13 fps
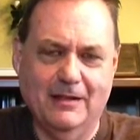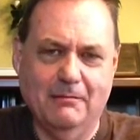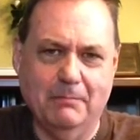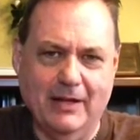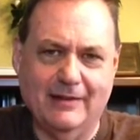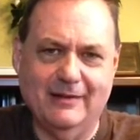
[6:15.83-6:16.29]

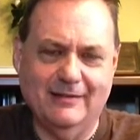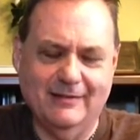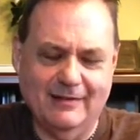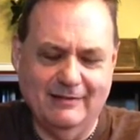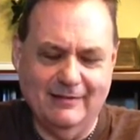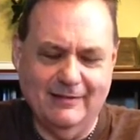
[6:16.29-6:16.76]
But
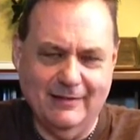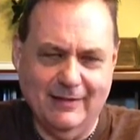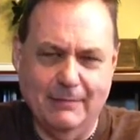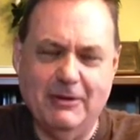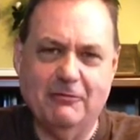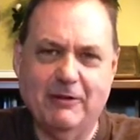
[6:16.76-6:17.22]

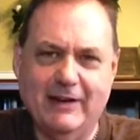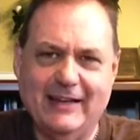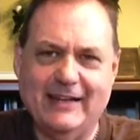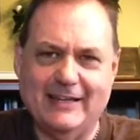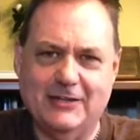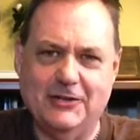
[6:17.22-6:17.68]
let me read
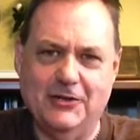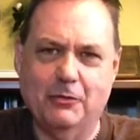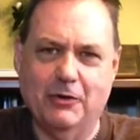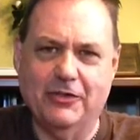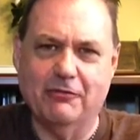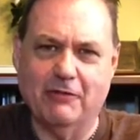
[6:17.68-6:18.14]
again to you
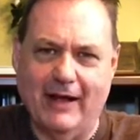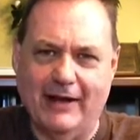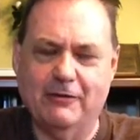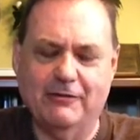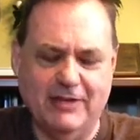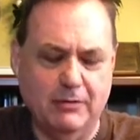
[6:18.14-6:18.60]
what the
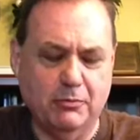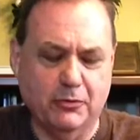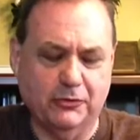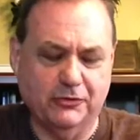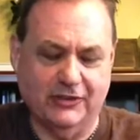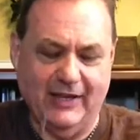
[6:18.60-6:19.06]
writer of
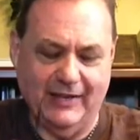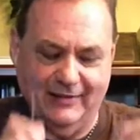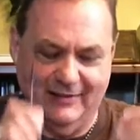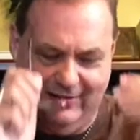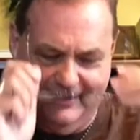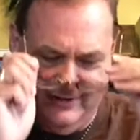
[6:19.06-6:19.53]
Hebrews said
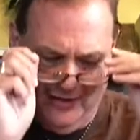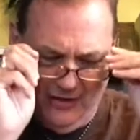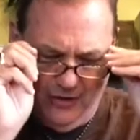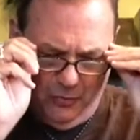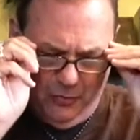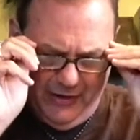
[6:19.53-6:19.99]

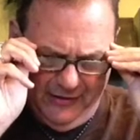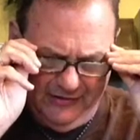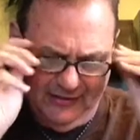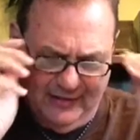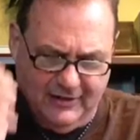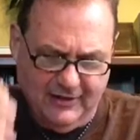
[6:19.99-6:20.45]
when he
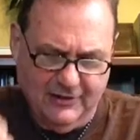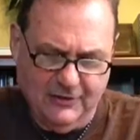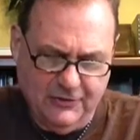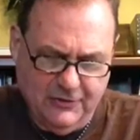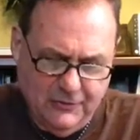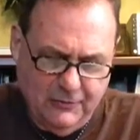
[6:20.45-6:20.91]
said,
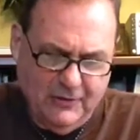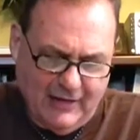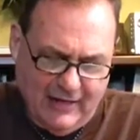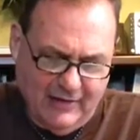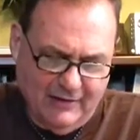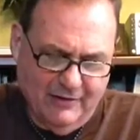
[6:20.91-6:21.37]
Do
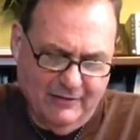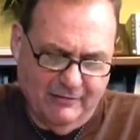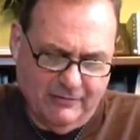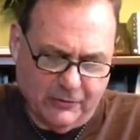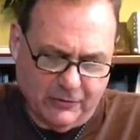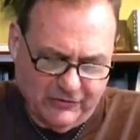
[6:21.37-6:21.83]
not
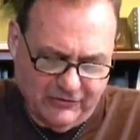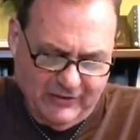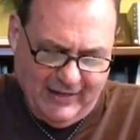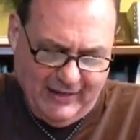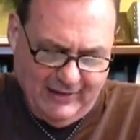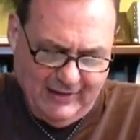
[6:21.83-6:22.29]

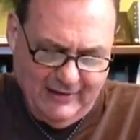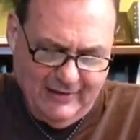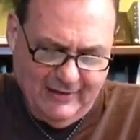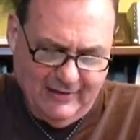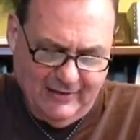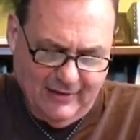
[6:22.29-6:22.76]
forsake
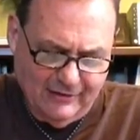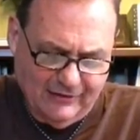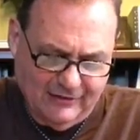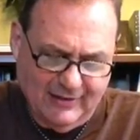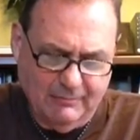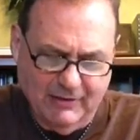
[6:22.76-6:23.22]
the
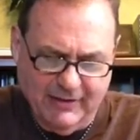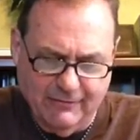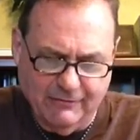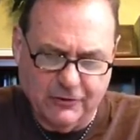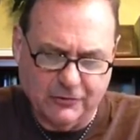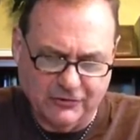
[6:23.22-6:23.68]
assembling
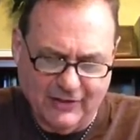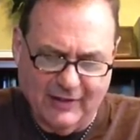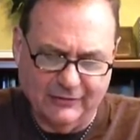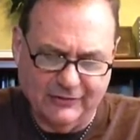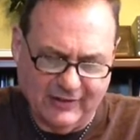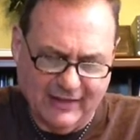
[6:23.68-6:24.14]
of
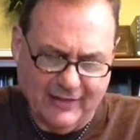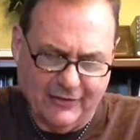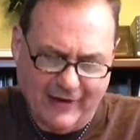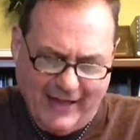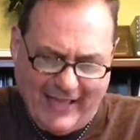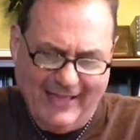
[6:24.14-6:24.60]
yourselves
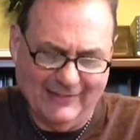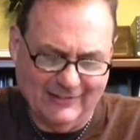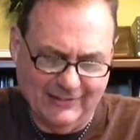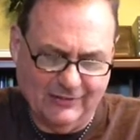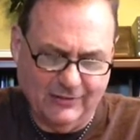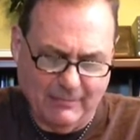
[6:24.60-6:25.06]
together,
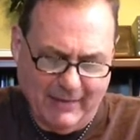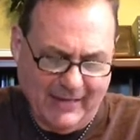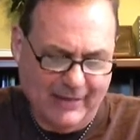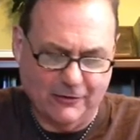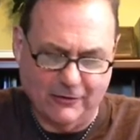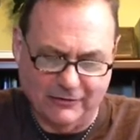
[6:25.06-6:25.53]
as is the
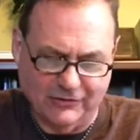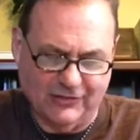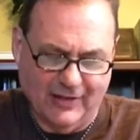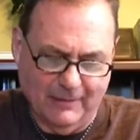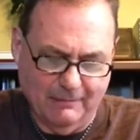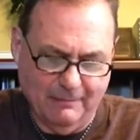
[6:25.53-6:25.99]
manner of
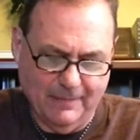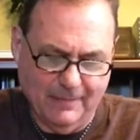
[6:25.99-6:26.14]
some.